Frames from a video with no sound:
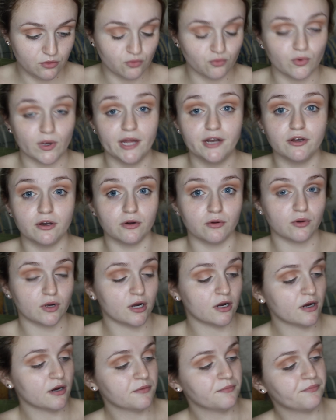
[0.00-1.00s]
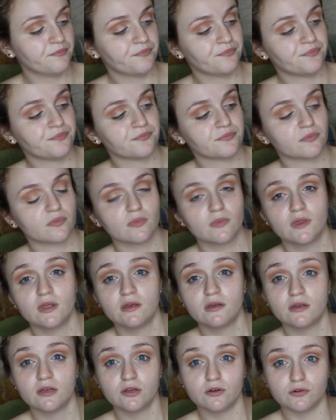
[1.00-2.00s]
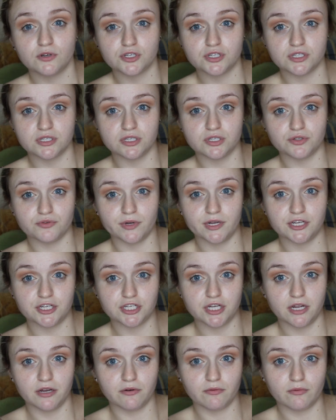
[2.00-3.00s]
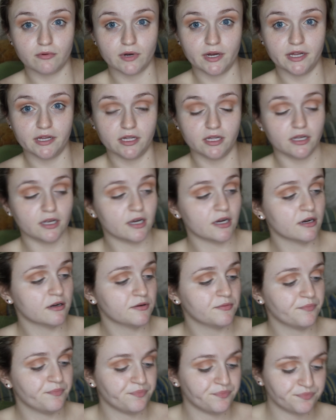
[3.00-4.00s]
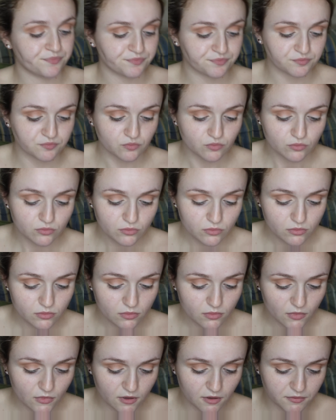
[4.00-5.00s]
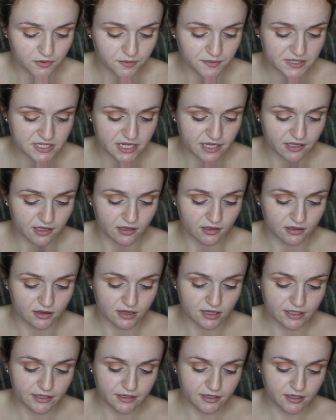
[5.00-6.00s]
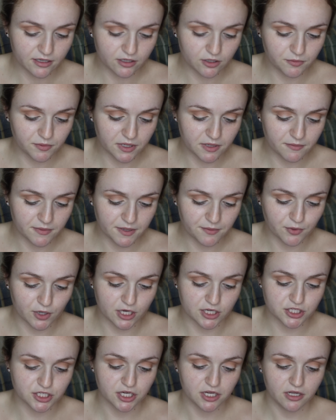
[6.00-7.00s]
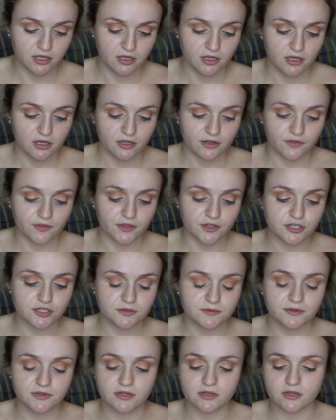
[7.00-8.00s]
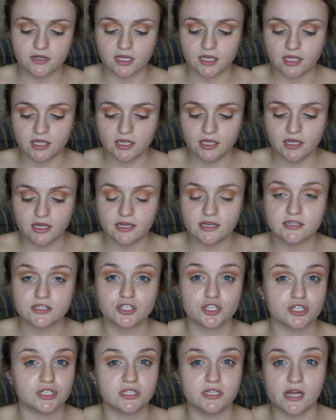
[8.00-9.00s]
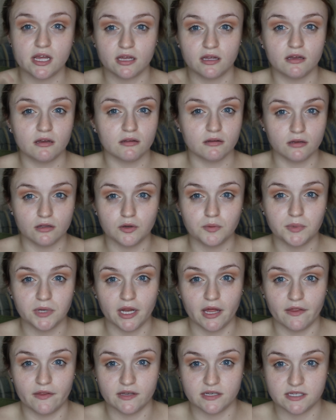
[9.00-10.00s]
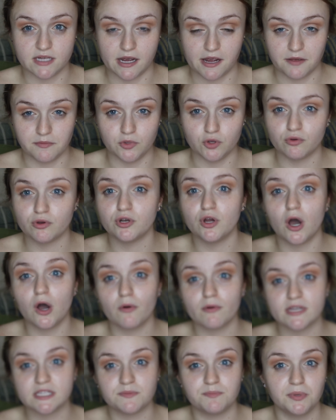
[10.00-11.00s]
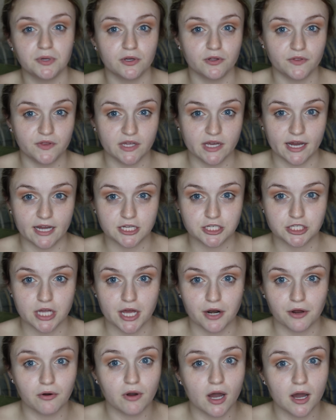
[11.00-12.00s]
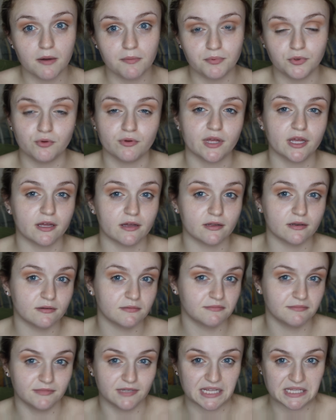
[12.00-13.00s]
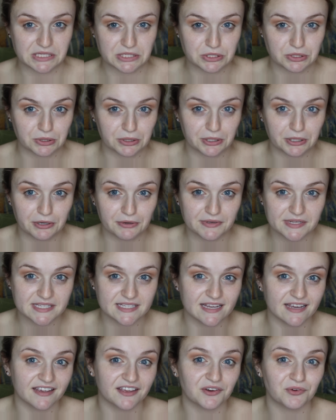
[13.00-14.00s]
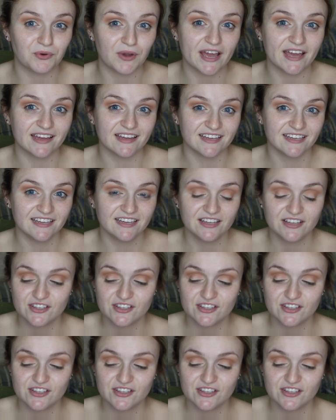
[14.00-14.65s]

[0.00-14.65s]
Red Ochre, which is this red shade right here. I'm going to be taking a little bit on my brush. The key is just taking a little bit at a time. You can always build the eyeshadow up. You can't necessarily always take it away.